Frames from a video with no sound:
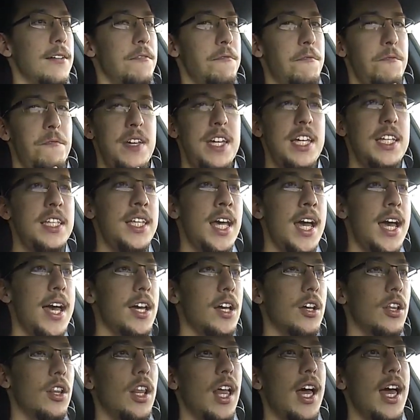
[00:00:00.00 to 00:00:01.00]

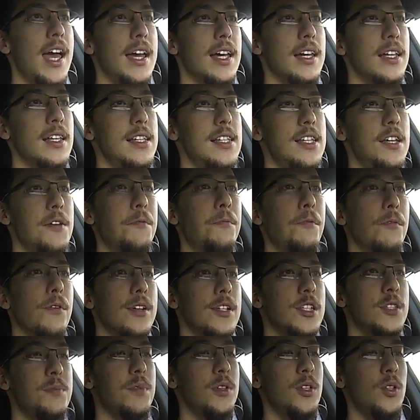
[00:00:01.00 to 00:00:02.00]
VTEC-like
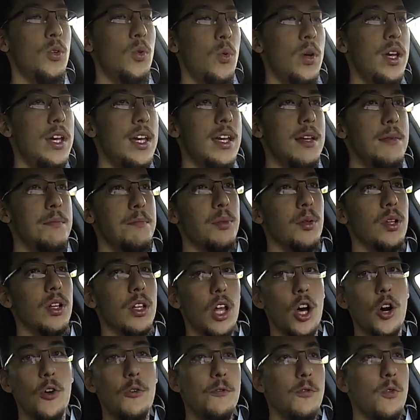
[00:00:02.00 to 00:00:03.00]
difference between
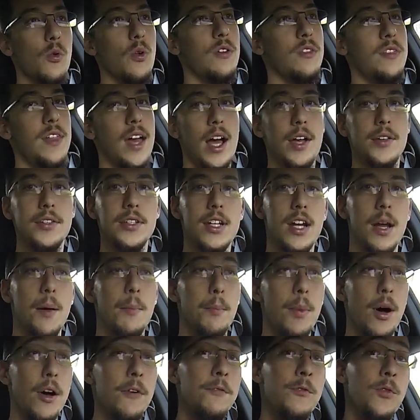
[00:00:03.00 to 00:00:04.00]
below 4,000 and
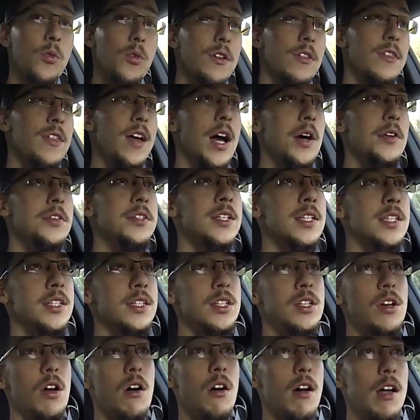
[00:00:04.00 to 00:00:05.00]
above 4,000 is
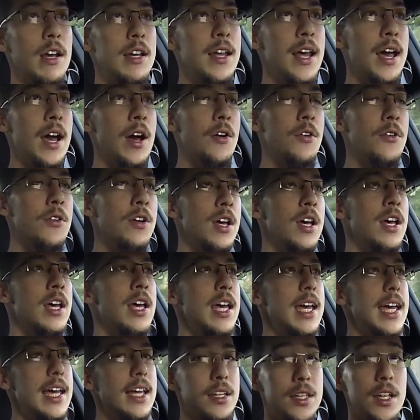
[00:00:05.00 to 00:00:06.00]
gone now.
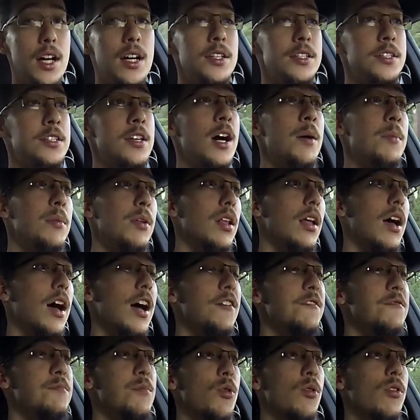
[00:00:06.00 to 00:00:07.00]
It does come
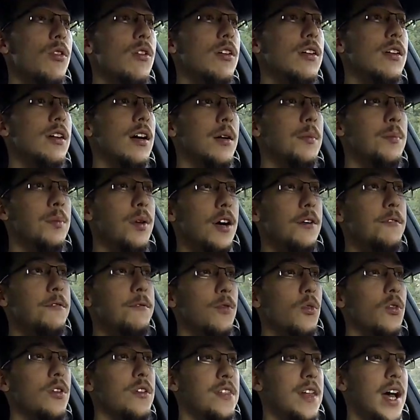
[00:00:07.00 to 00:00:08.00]
alive more above
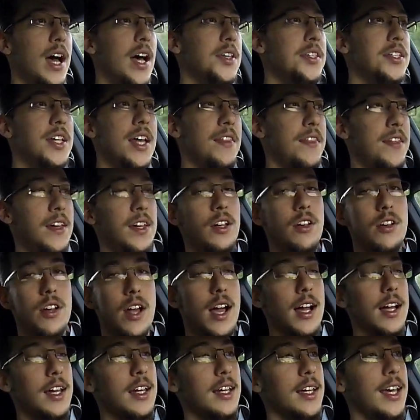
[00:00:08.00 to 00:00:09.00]
4,000. I think you're
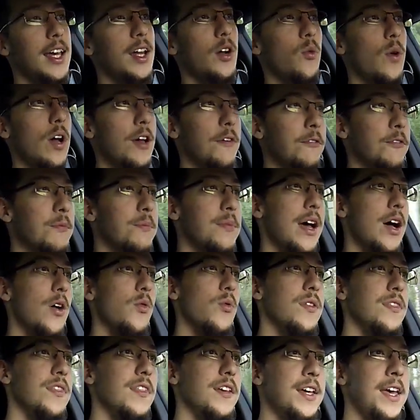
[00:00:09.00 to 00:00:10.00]
not going to get away from that
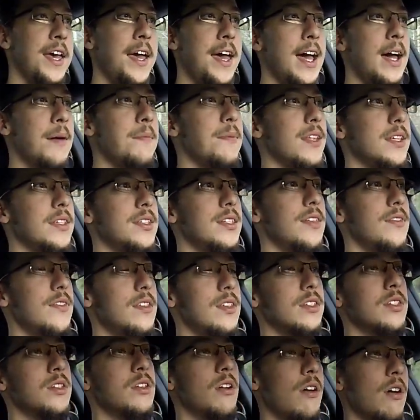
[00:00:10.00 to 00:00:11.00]
with the cam that's in
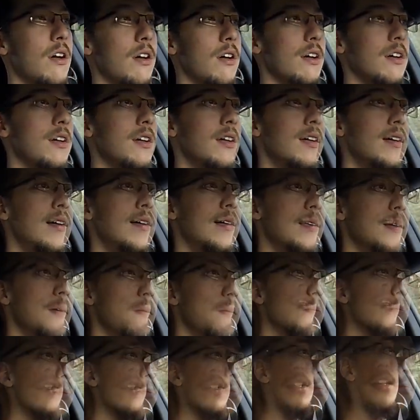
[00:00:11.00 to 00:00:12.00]
this car.
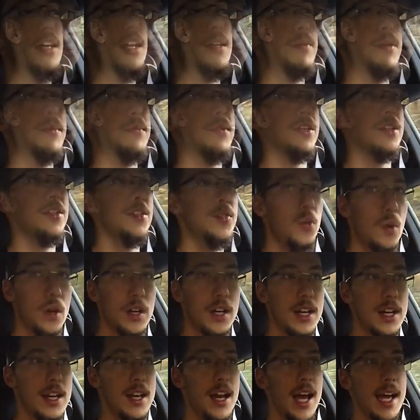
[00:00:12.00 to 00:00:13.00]
There's a lot of people that just
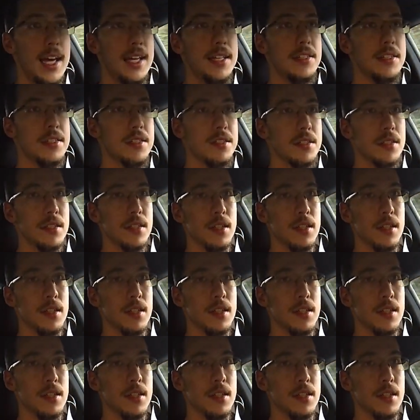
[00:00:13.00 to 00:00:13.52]
want a nice,